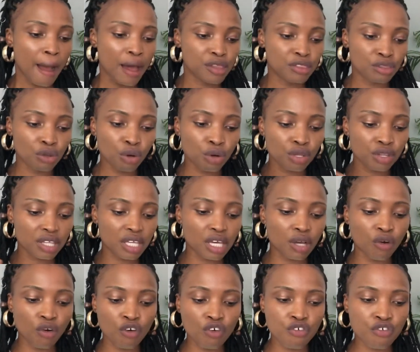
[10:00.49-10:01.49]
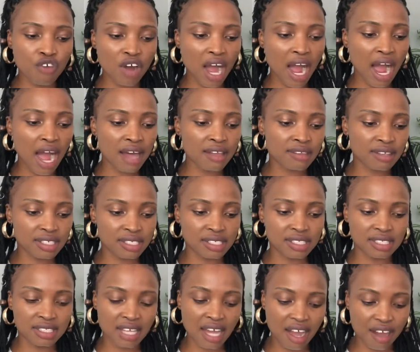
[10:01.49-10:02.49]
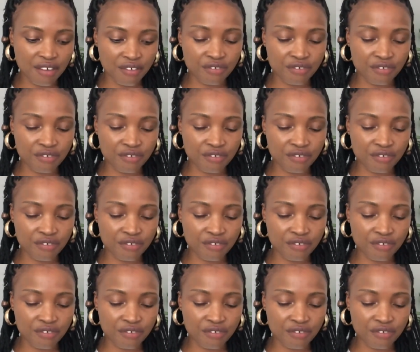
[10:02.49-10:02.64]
Though they offer other stuff,